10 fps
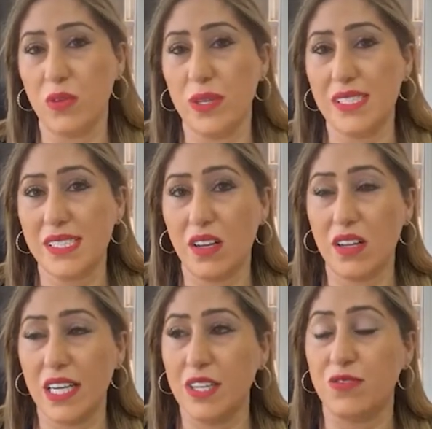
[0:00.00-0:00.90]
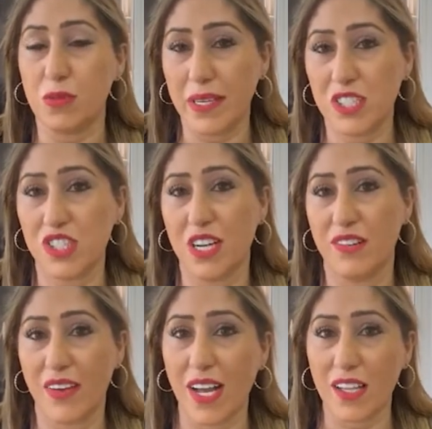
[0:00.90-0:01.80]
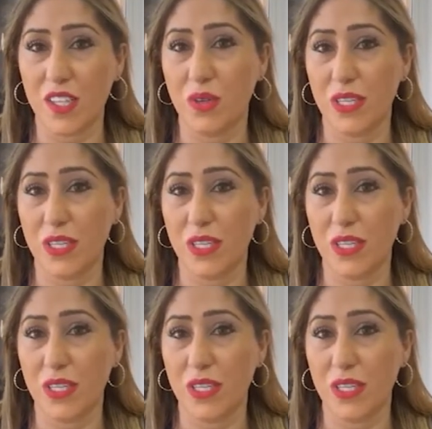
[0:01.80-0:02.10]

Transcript: We sell information and value.